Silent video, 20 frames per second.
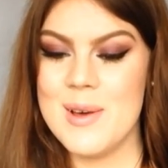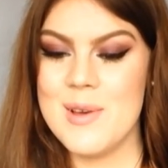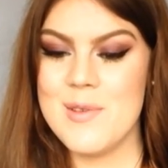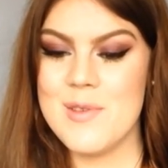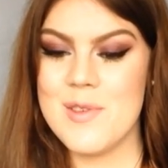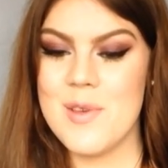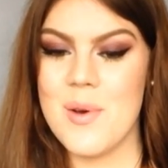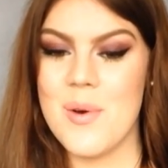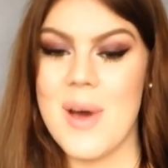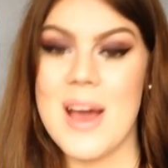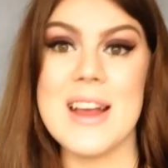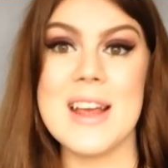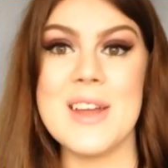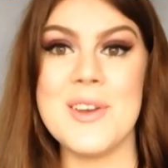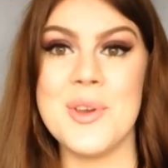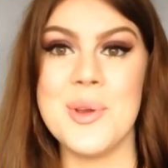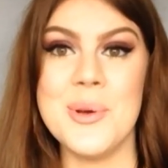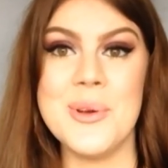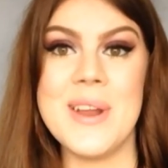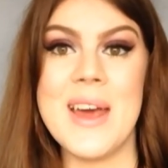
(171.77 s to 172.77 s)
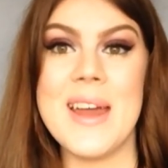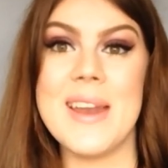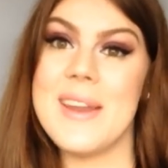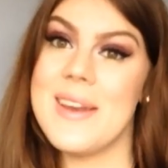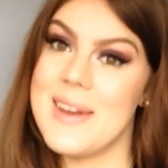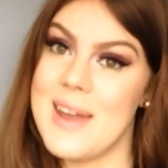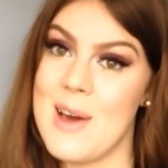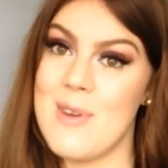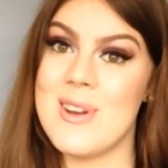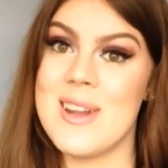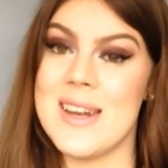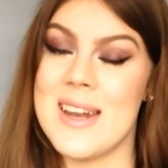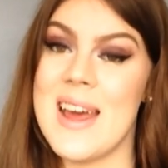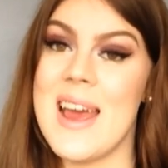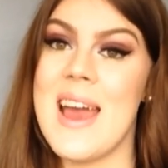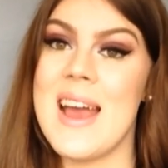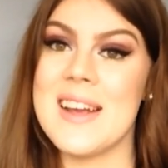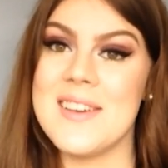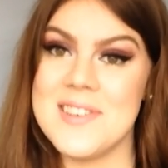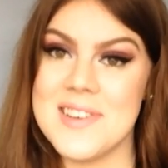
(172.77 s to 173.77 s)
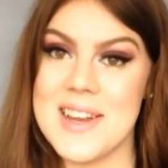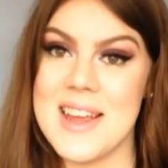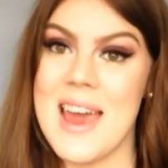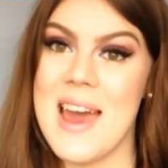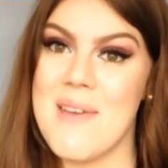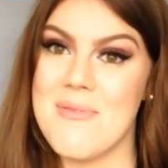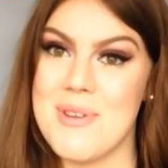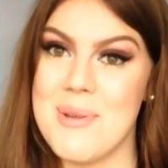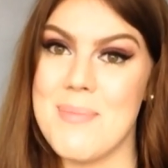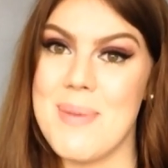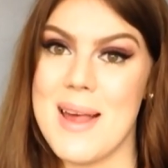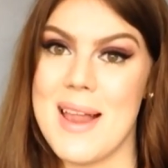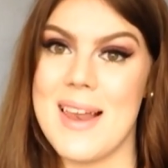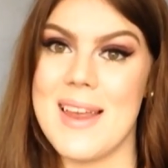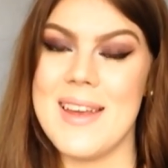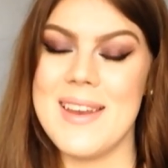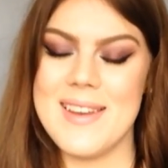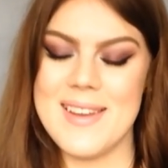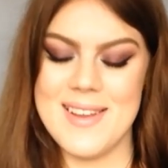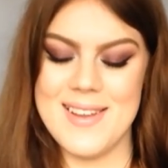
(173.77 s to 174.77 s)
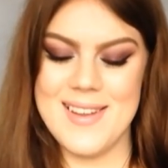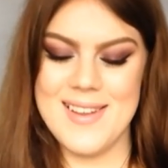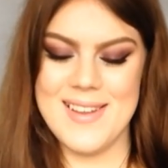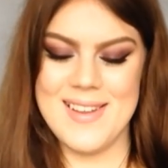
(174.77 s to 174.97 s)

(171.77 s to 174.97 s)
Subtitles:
so I can do that now that I actually have the palette.